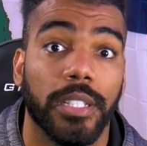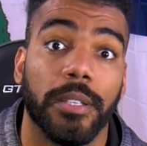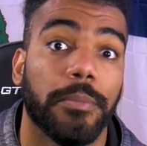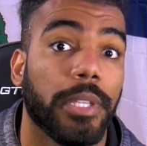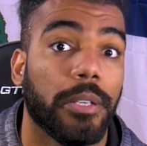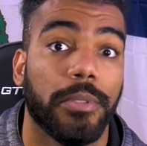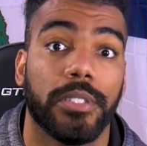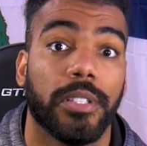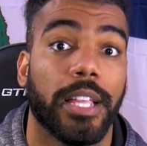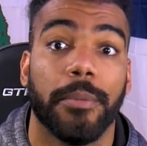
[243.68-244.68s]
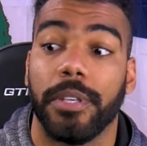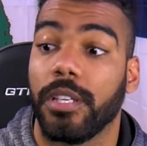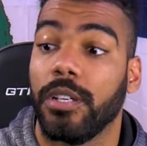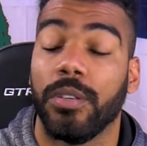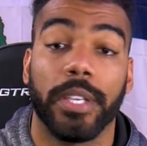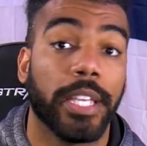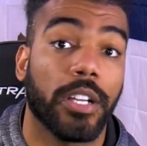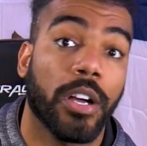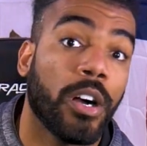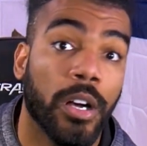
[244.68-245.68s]
to be able to allow me to go get
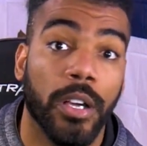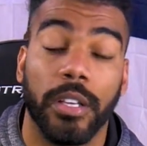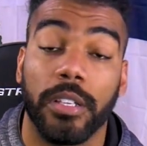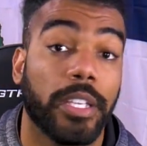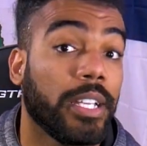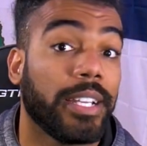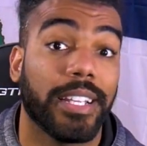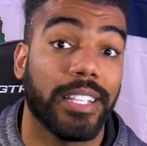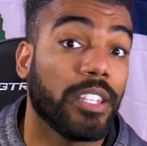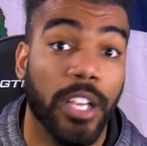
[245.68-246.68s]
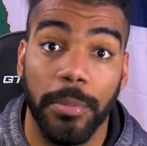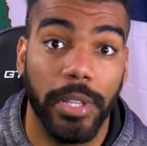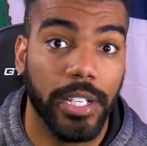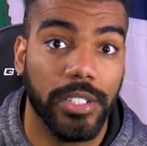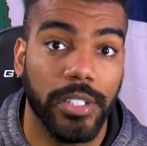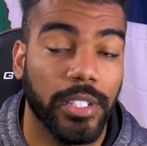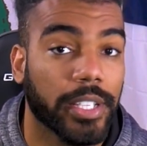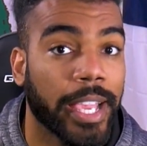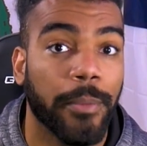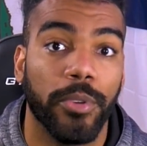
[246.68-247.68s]
a car, get a couple extra
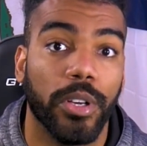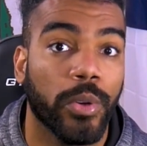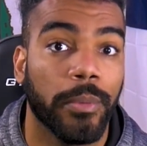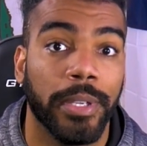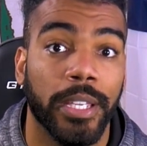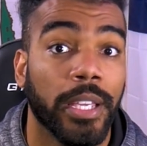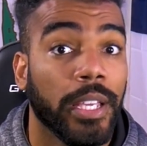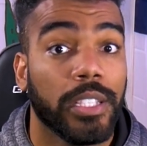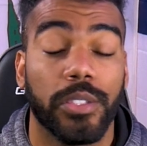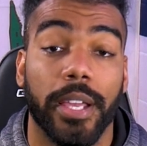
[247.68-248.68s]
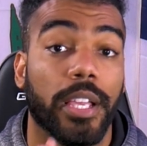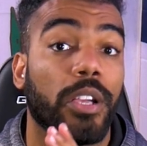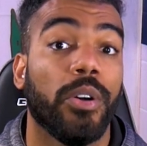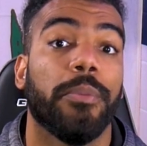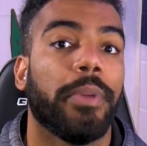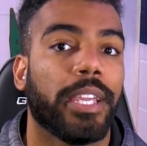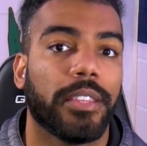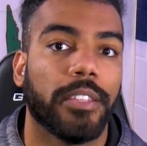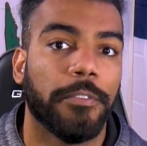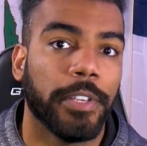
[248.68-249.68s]
camera equipment, so I can go and
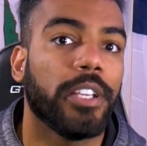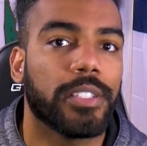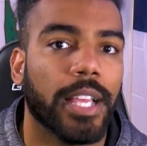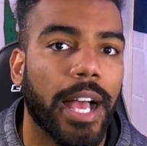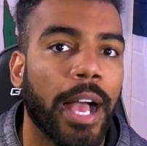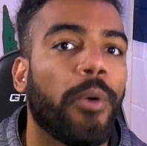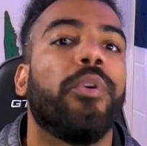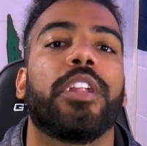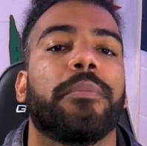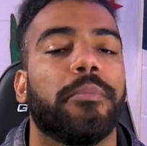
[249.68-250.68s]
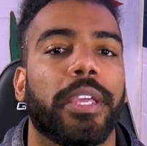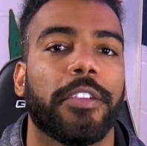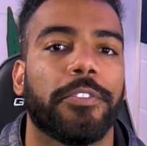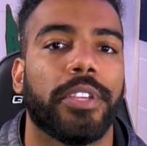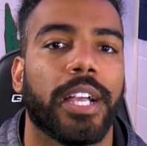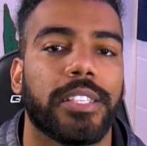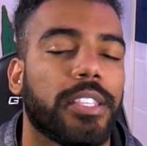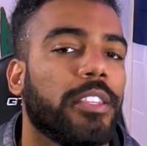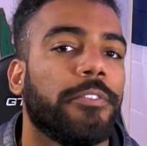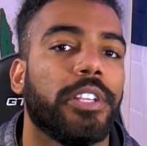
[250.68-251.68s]
make the videos that I want to be making for you guys
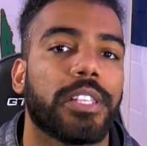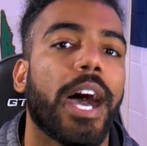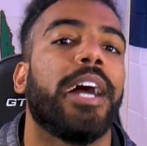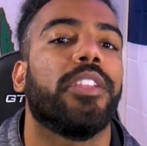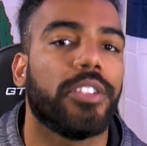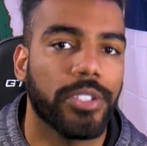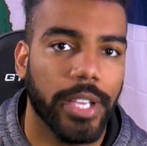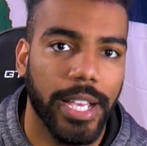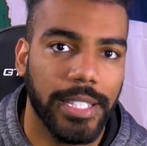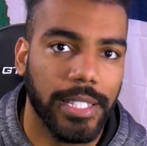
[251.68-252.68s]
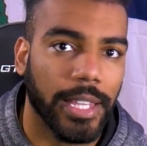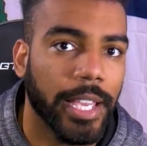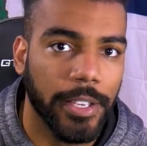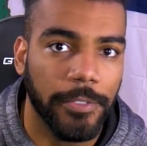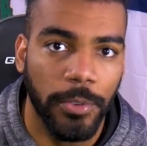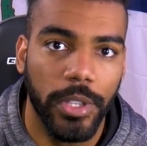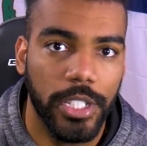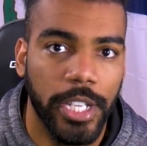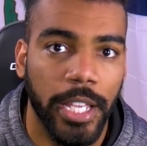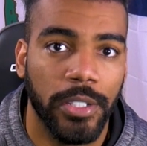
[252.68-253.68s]
and the videos I know that you guys like for the
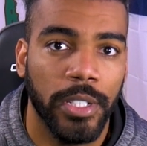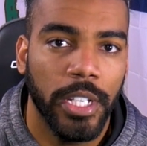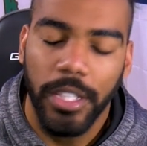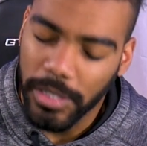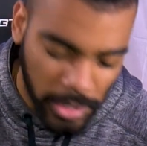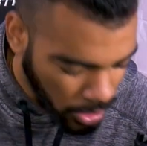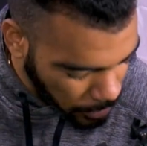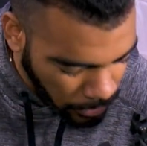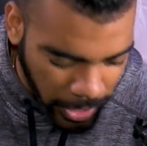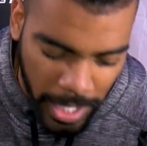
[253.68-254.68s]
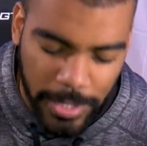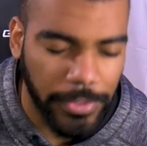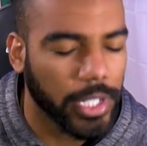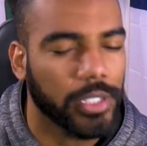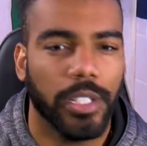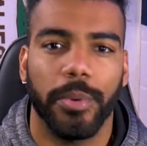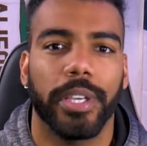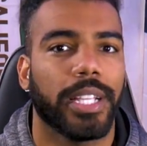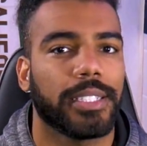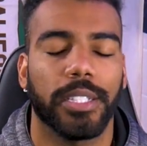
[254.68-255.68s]
channel. There's still going to be reaction videos. Don't
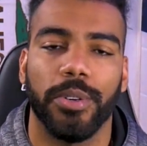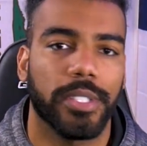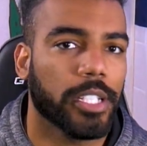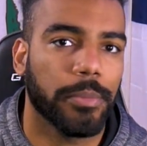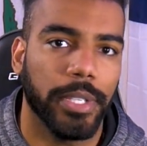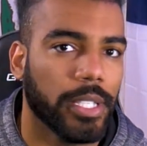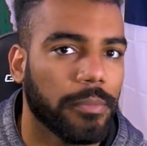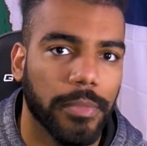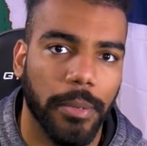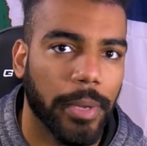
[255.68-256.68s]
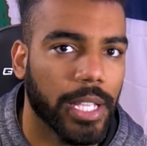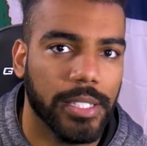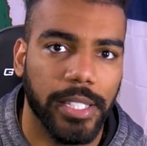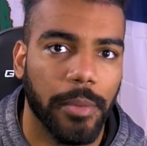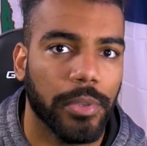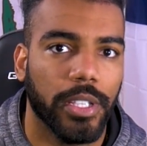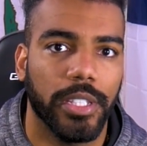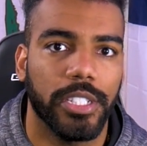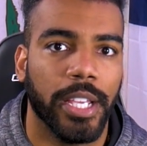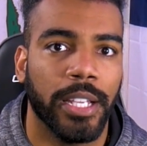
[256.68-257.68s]
worry. That's always going to be the main staple of
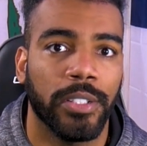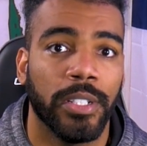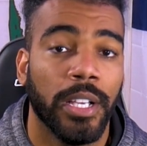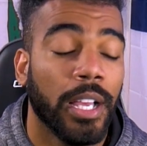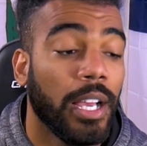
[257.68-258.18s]
the channel.